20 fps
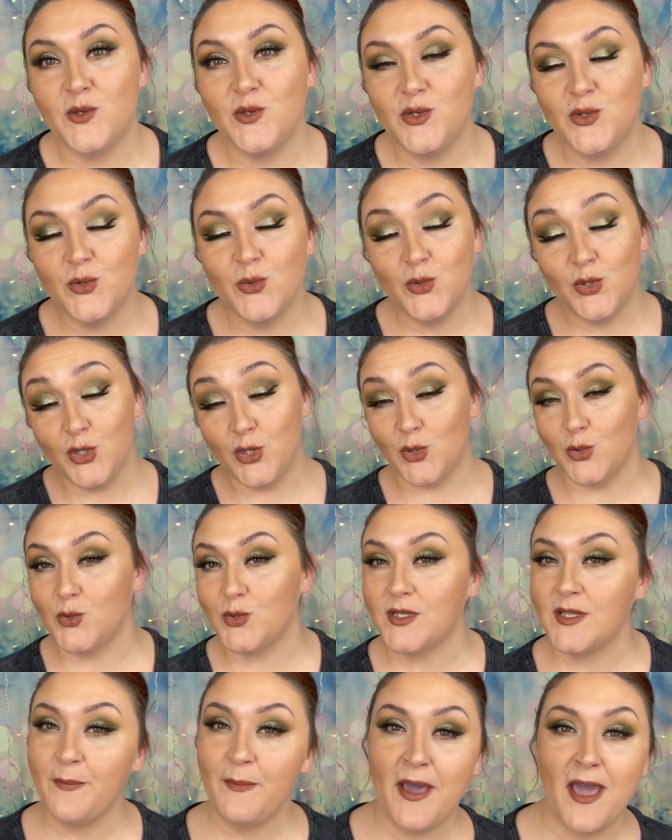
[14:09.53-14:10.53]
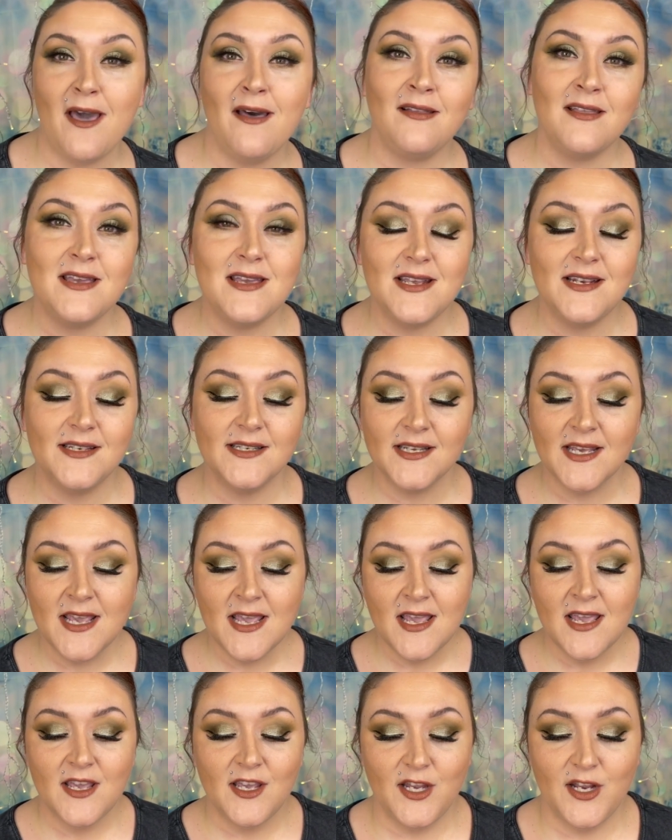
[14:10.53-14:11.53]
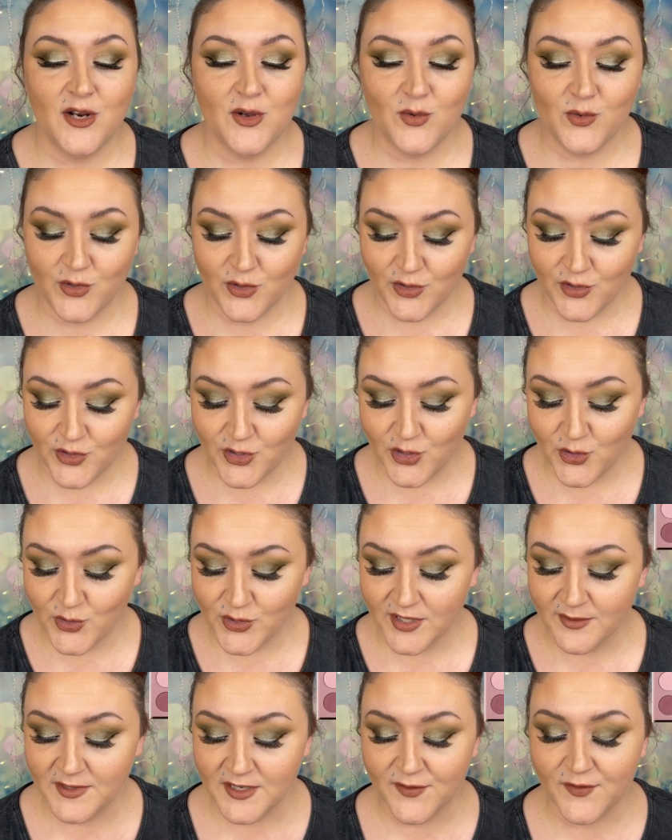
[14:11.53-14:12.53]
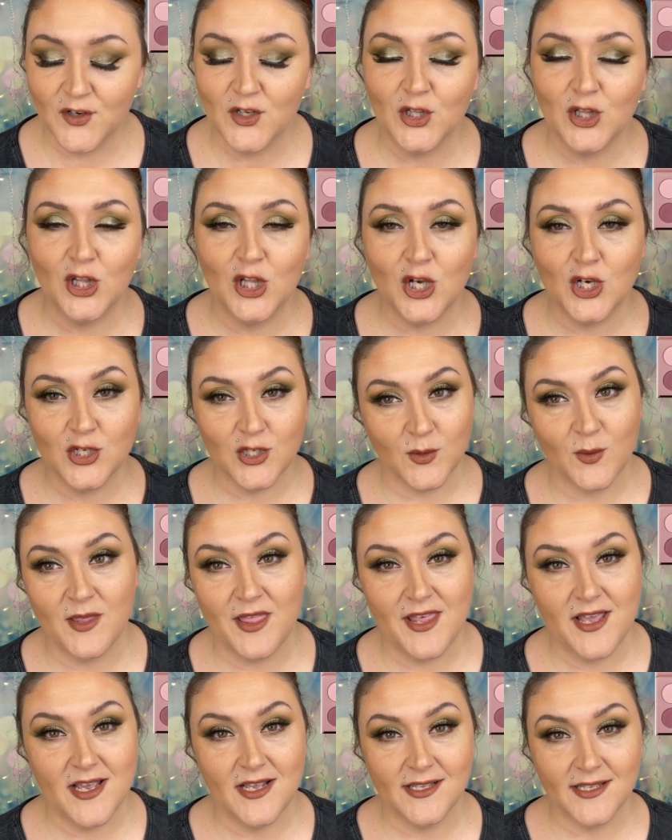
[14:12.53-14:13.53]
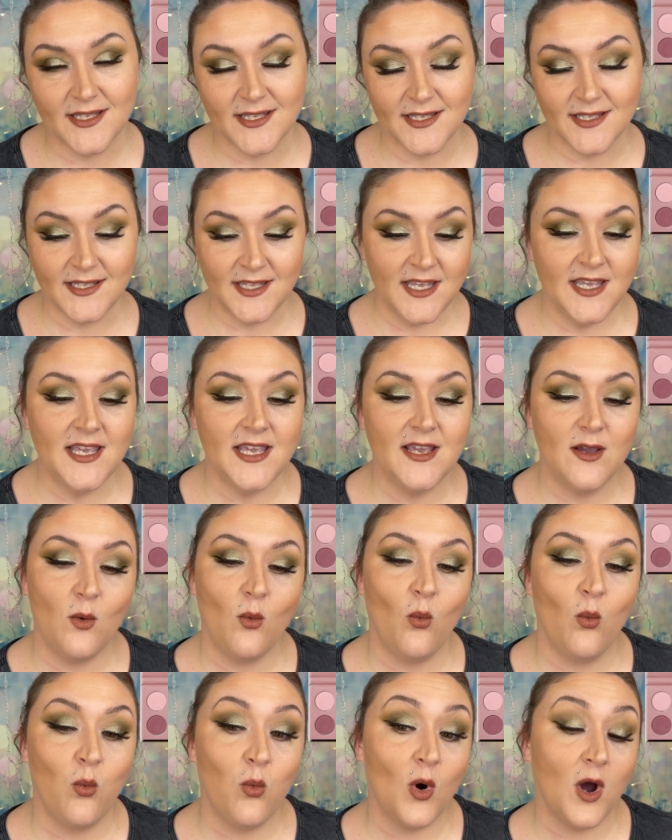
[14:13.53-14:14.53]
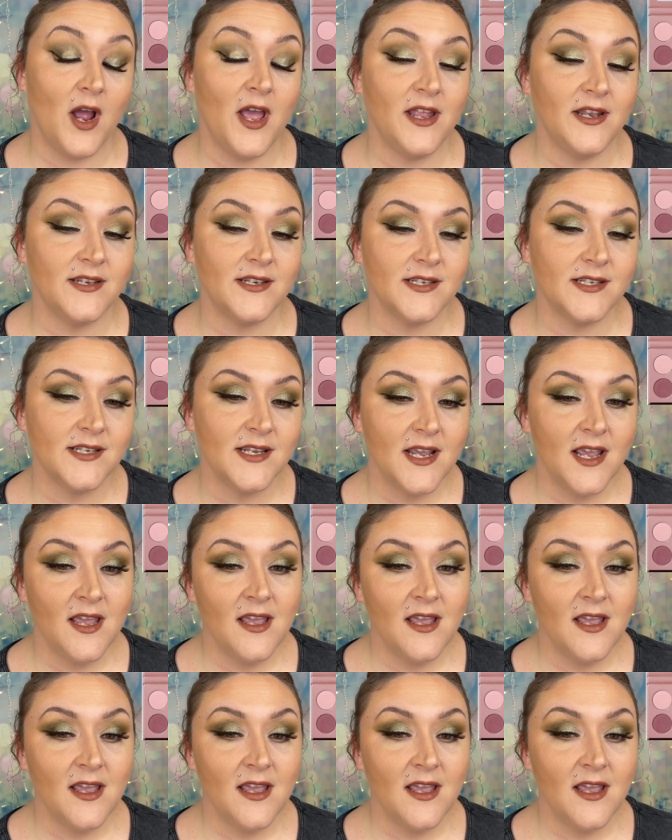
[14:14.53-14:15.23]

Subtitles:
to use the palette, you know, do some different looks with it, see what